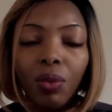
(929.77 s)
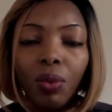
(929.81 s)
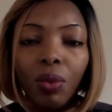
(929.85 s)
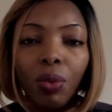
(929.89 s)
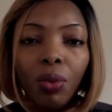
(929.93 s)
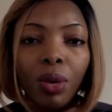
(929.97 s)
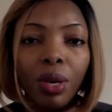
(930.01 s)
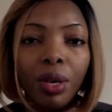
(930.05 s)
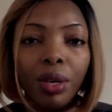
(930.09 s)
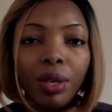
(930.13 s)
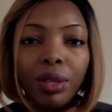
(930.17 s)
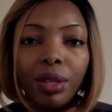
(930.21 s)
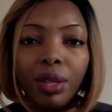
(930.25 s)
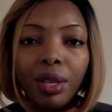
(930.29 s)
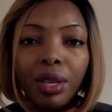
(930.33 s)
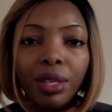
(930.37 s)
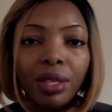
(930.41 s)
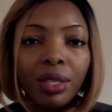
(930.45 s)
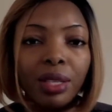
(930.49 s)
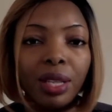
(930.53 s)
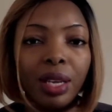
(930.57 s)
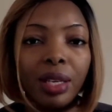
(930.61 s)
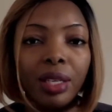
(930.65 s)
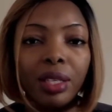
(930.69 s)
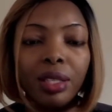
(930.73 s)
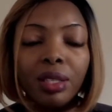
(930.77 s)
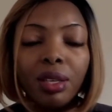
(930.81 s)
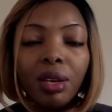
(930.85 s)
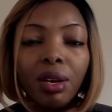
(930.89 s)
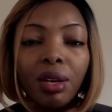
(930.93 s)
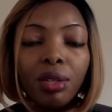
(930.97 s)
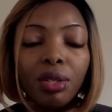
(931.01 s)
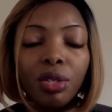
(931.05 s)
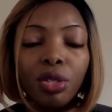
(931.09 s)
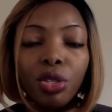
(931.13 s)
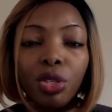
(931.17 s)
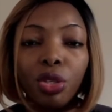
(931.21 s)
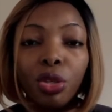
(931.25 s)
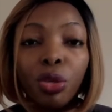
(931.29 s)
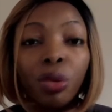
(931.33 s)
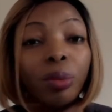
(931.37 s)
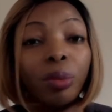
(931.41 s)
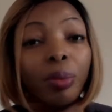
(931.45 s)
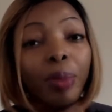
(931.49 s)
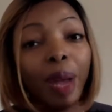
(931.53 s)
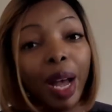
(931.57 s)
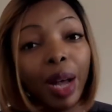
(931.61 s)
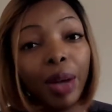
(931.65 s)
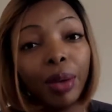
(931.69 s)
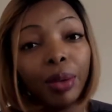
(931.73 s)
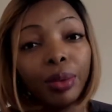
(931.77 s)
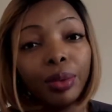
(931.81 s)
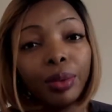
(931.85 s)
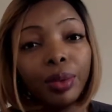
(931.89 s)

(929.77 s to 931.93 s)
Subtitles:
What were the things that they talked to you about?